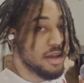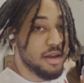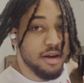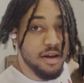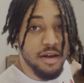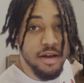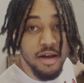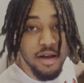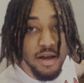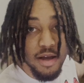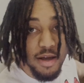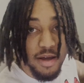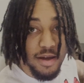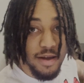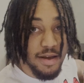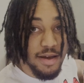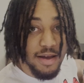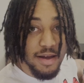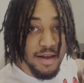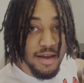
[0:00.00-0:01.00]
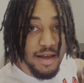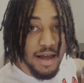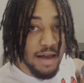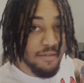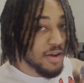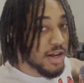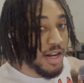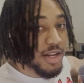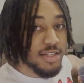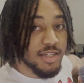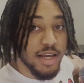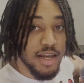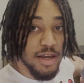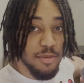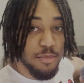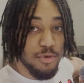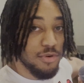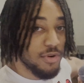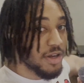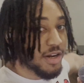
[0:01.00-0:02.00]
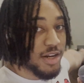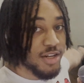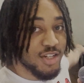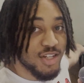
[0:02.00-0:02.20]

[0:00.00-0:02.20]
here. I've got a table and